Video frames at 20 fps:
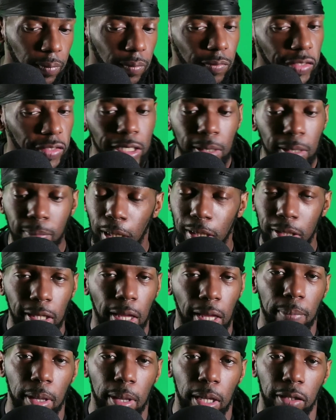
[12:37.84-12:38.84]
I'm not saying
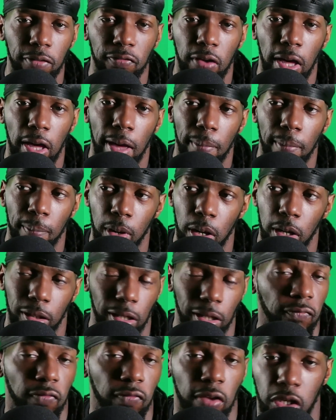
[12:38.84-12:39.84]
belly fat, but
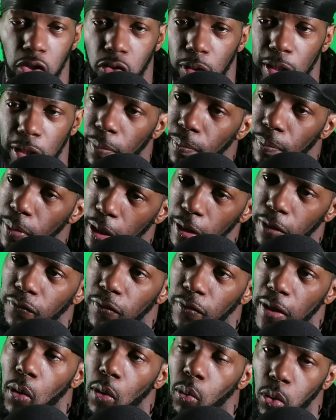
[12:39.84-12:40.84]
eventually the belly
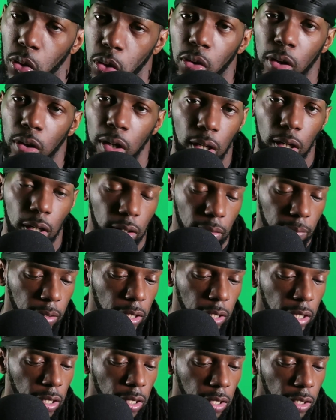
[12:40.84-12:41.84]
fat will come.
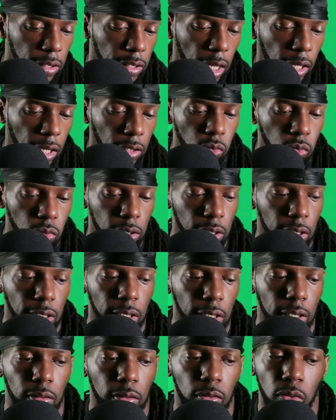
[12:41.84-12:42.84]
Now you can
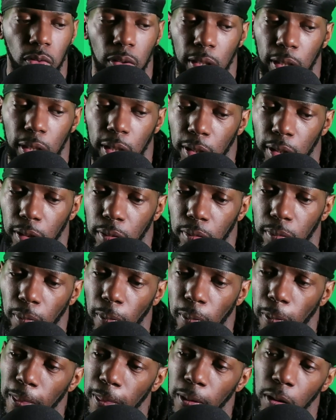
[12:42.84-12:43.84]
do
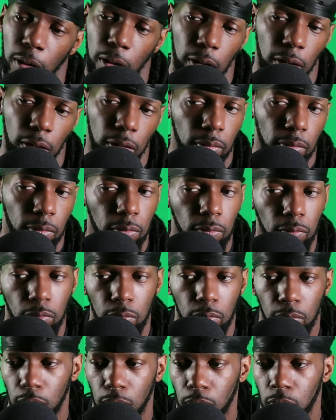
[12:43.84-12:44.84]

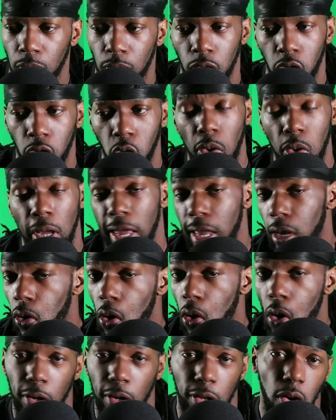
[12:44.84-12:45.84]
HIIT
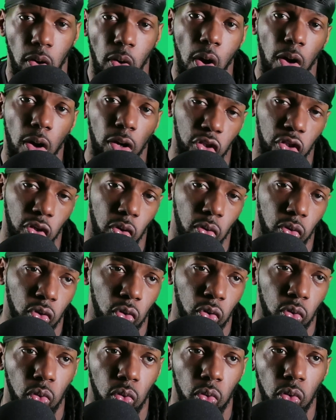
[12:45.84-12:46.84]
cardio also
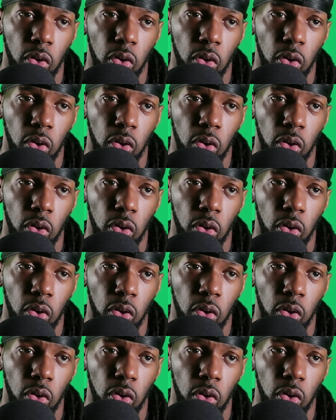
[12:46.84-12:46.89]
to